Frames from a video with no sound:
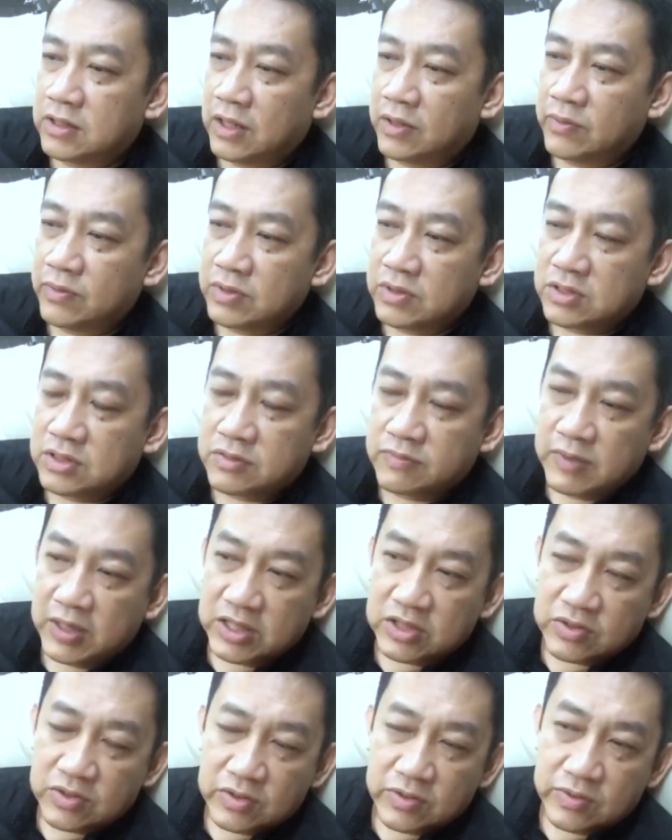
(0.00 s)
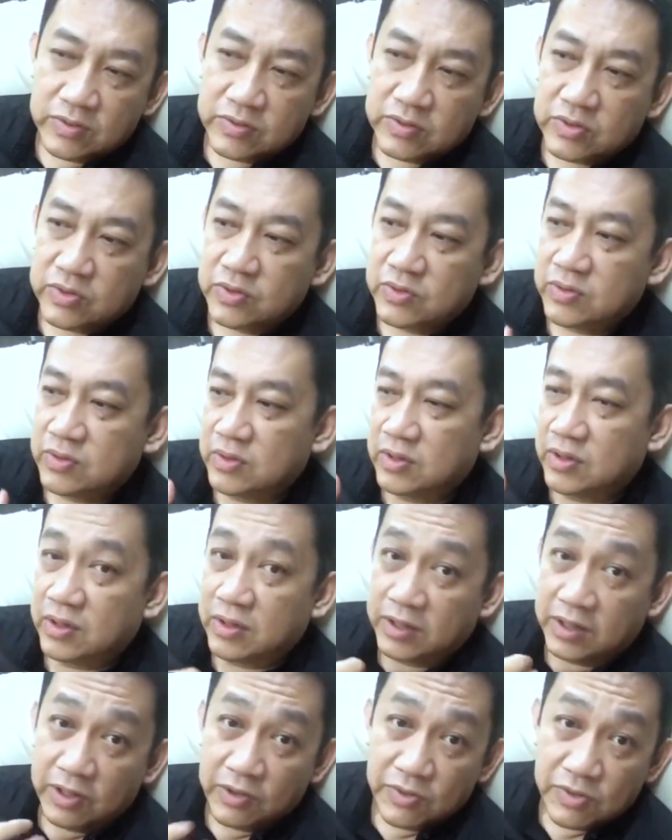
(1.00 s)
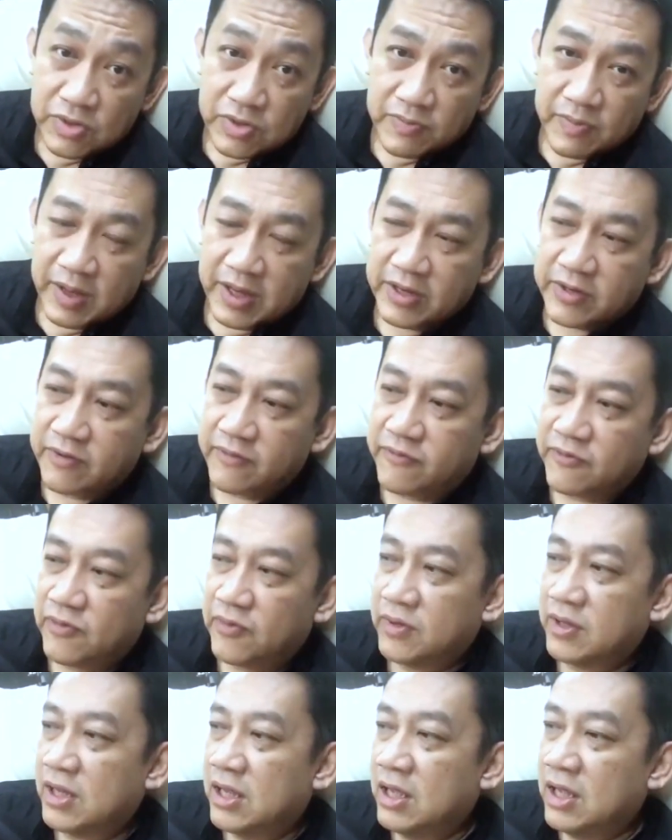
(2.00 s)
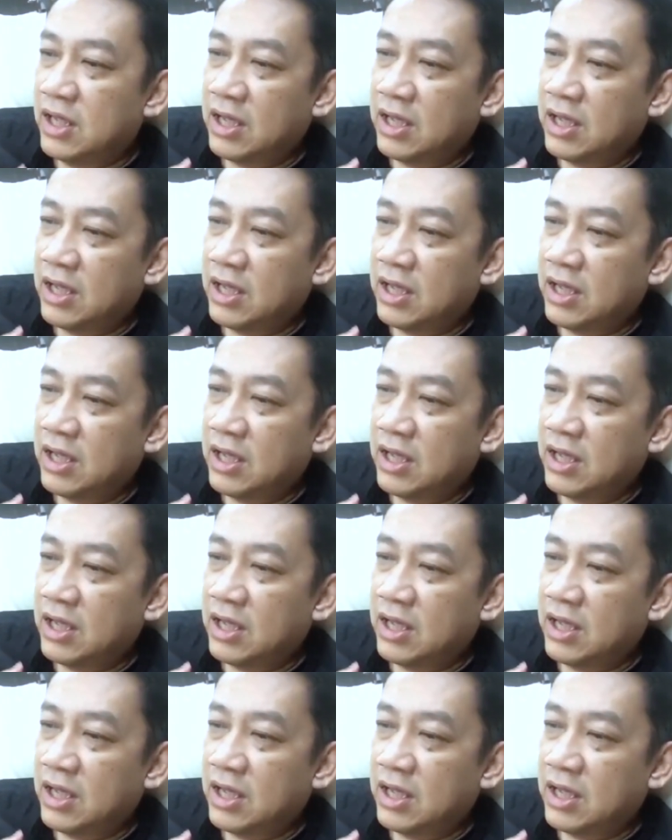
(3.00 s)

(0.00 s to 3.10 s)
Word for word: I would speak to you through a huge microphone.